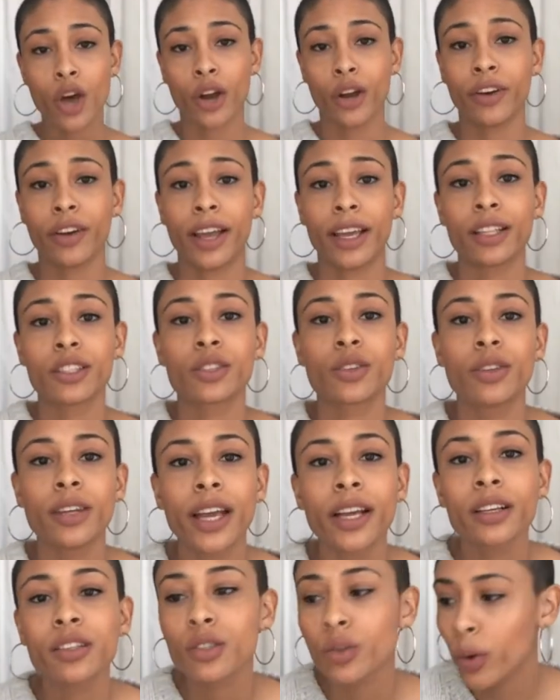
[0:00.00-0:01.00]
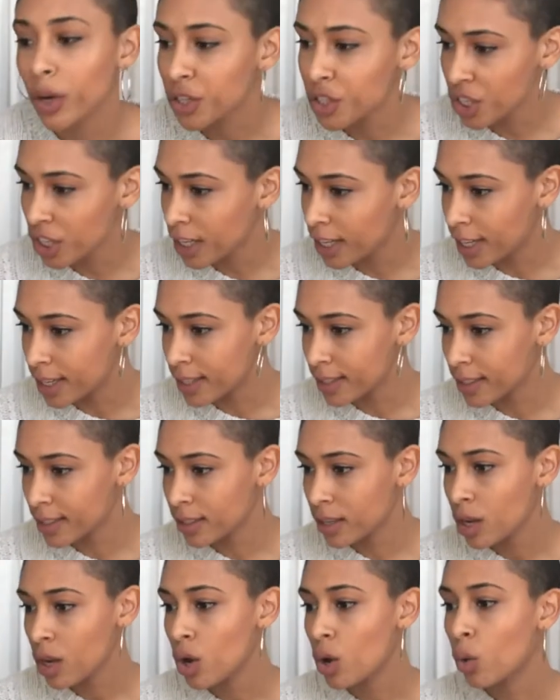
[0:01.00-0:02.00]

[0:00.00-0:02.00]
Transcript: All right, so next question is,